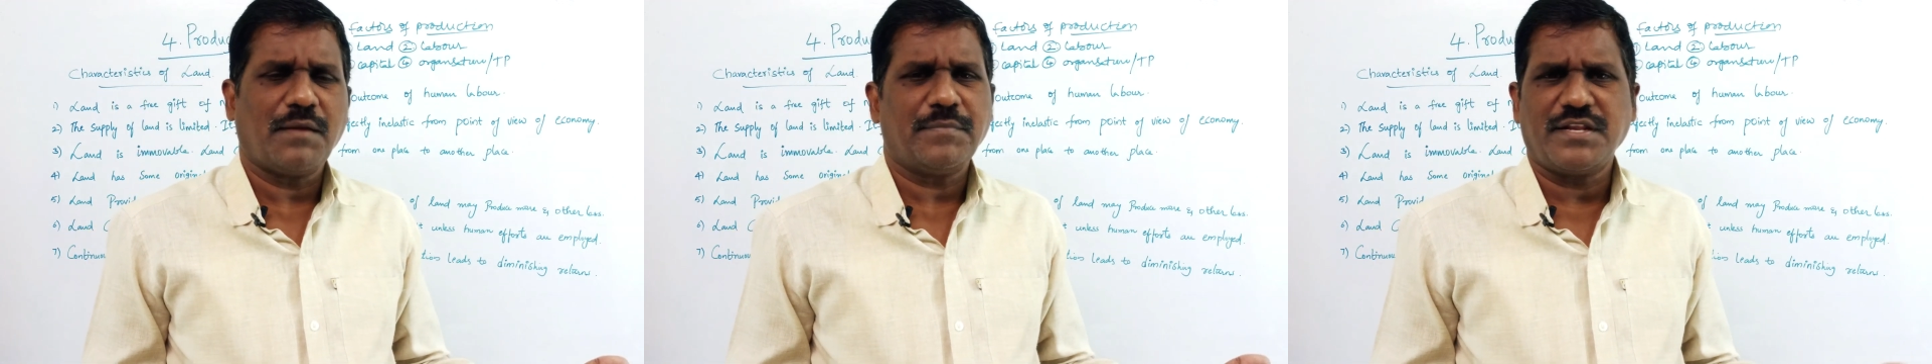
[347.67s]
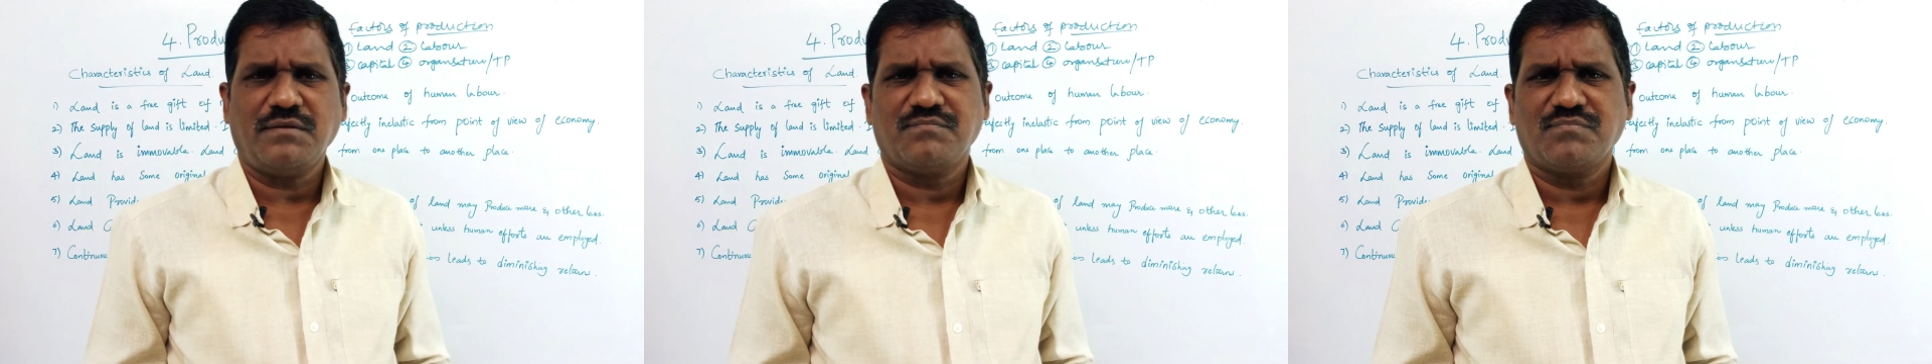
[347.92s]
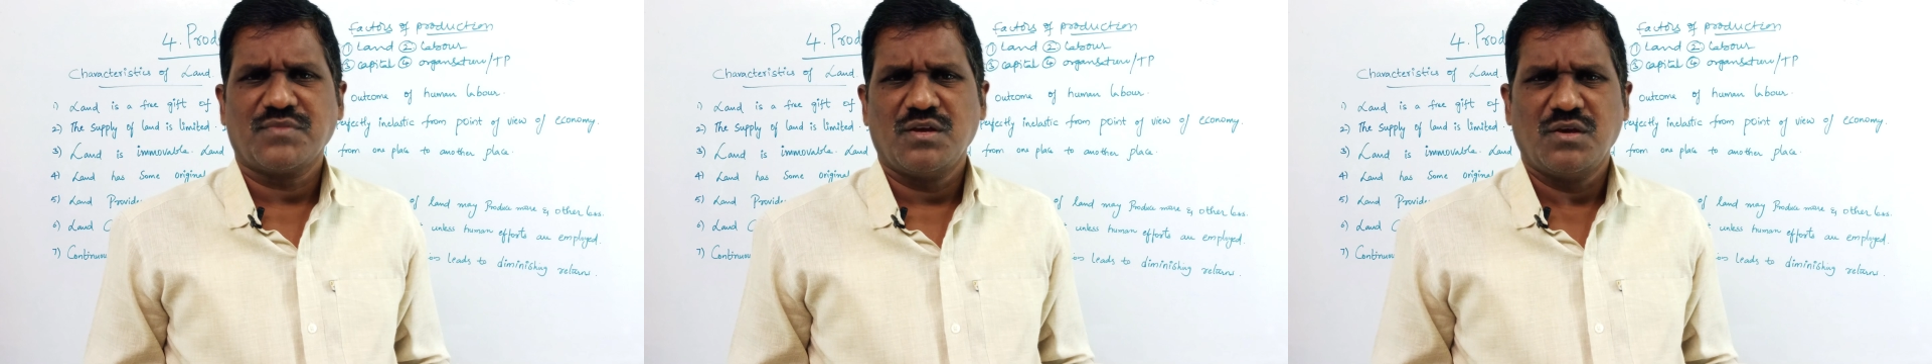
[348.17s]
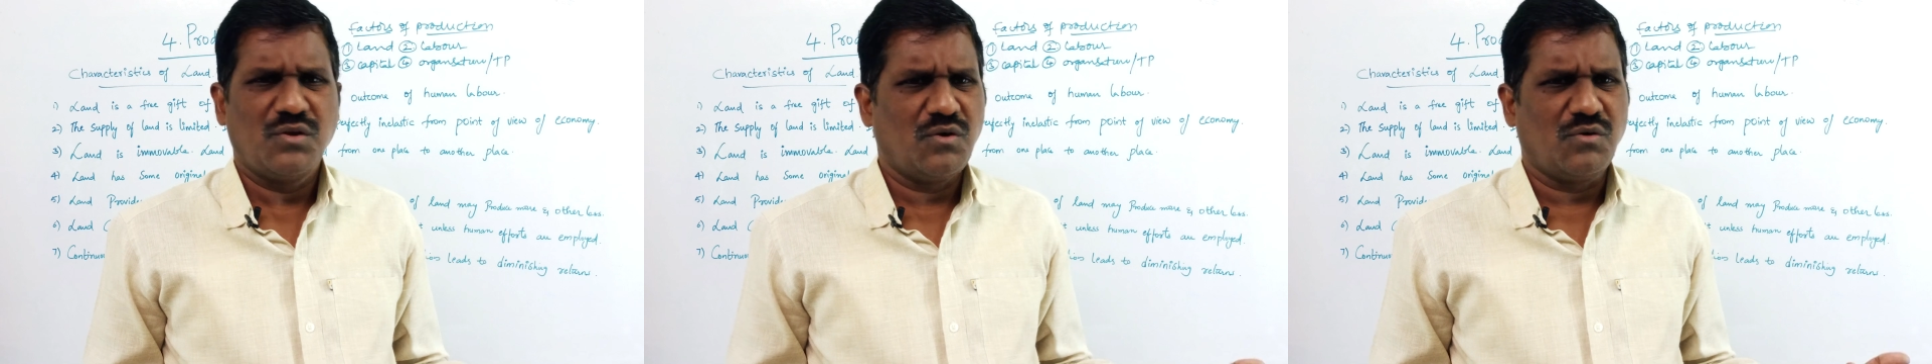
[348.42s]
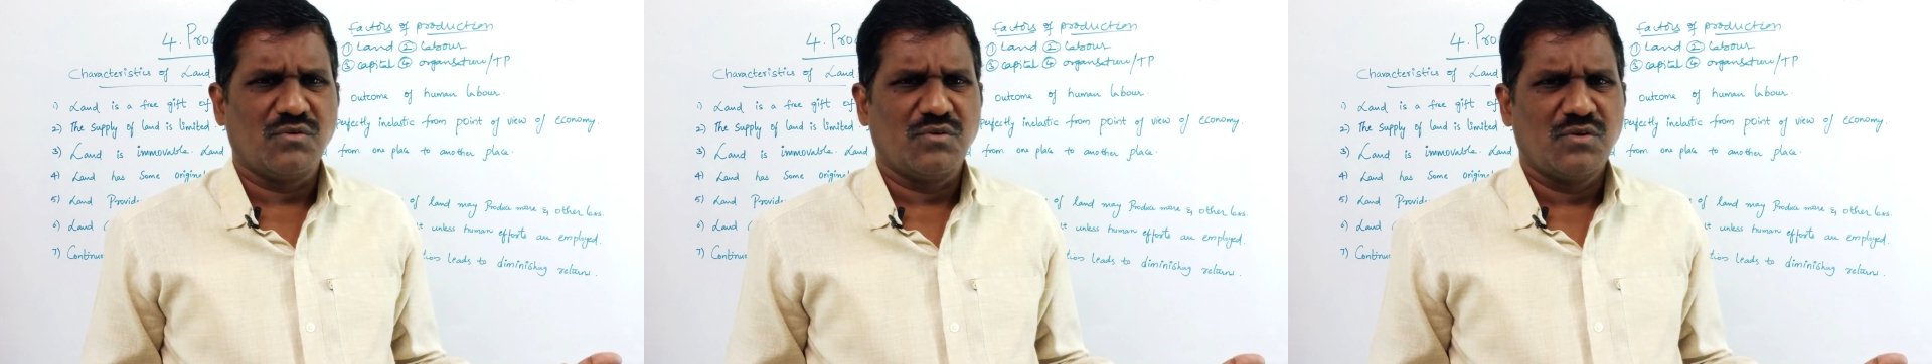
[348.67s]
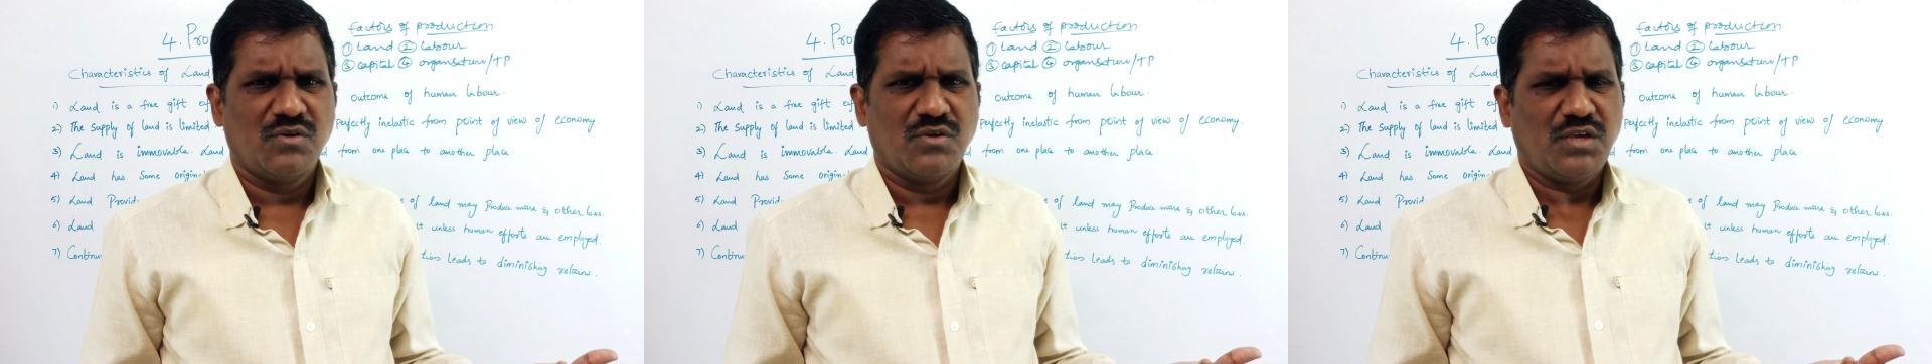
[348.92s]
capital? No,
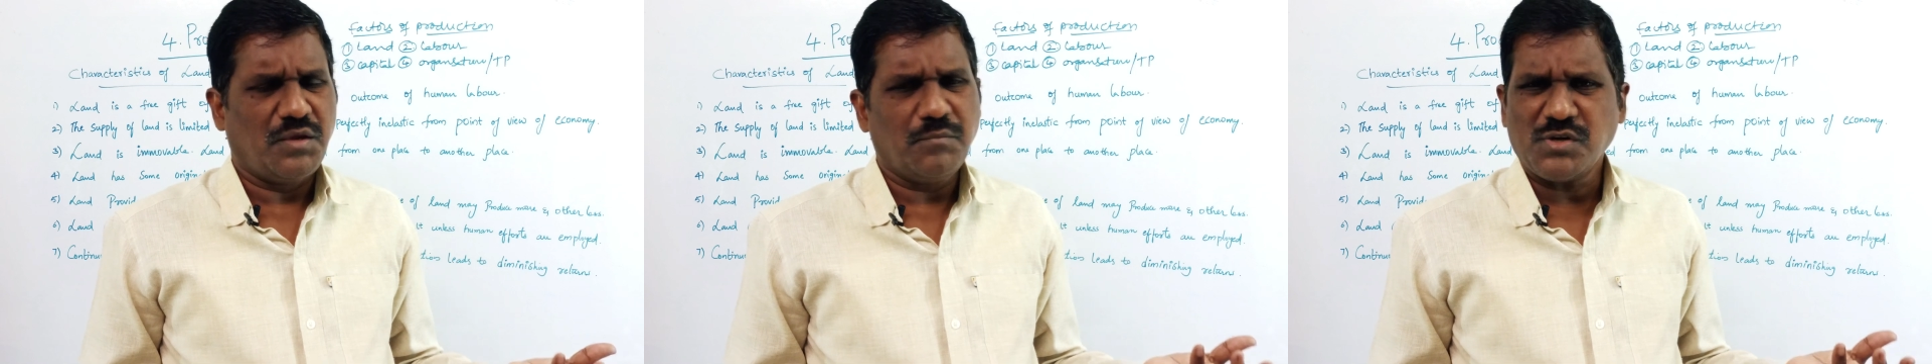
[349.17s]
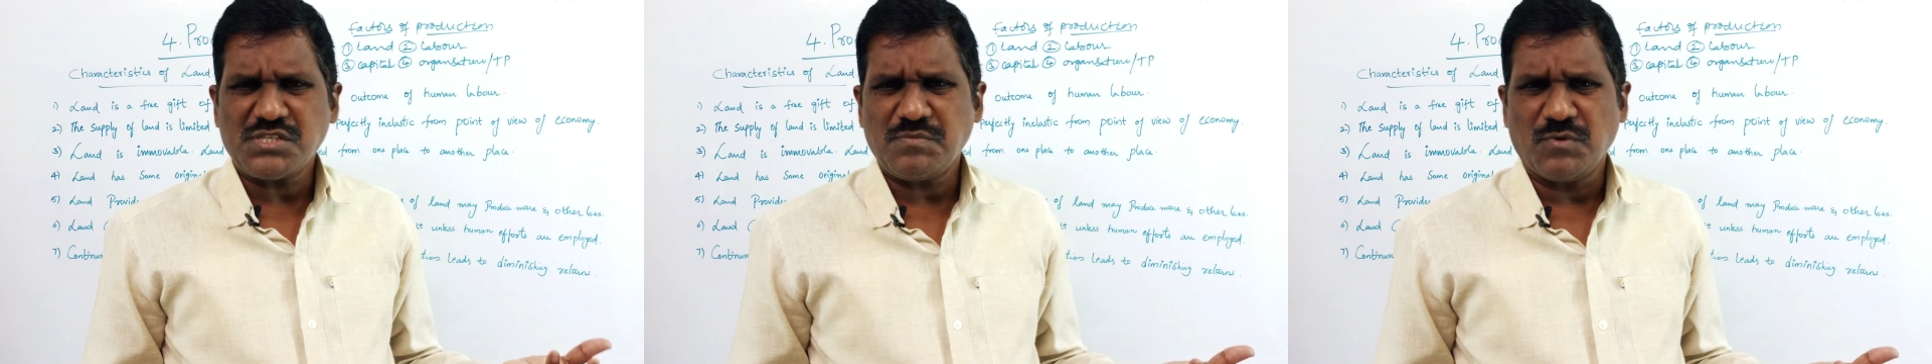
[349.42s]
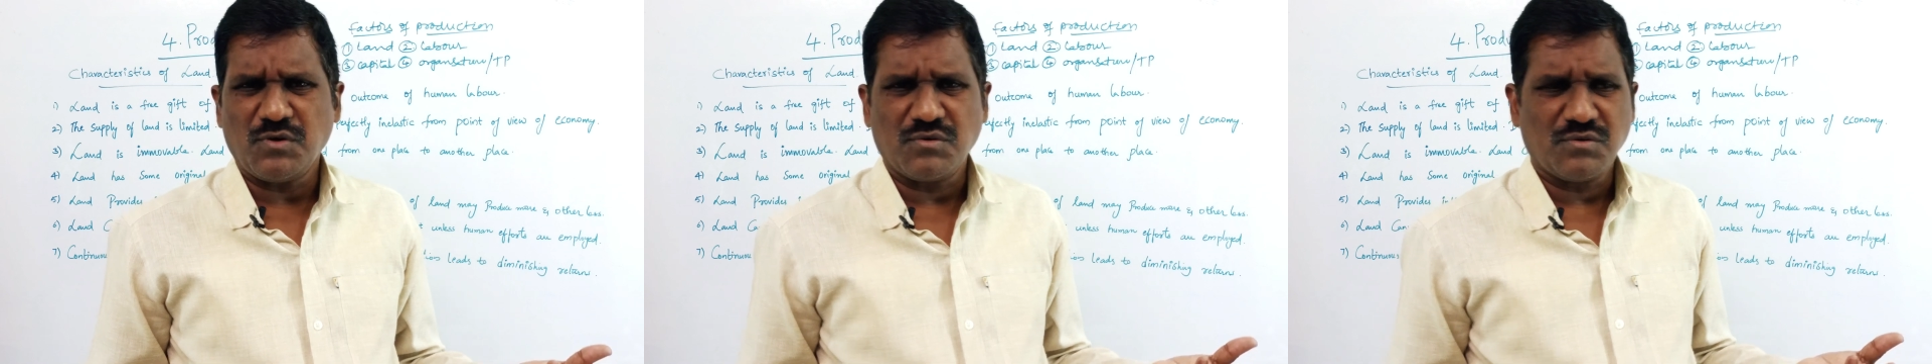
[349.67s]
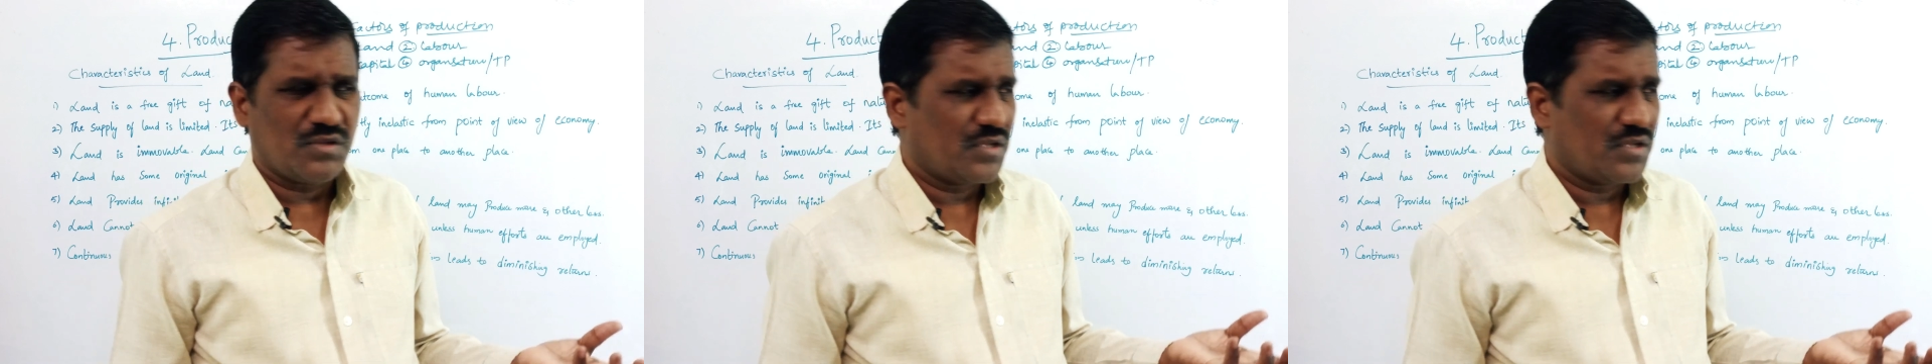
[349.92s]
impossible.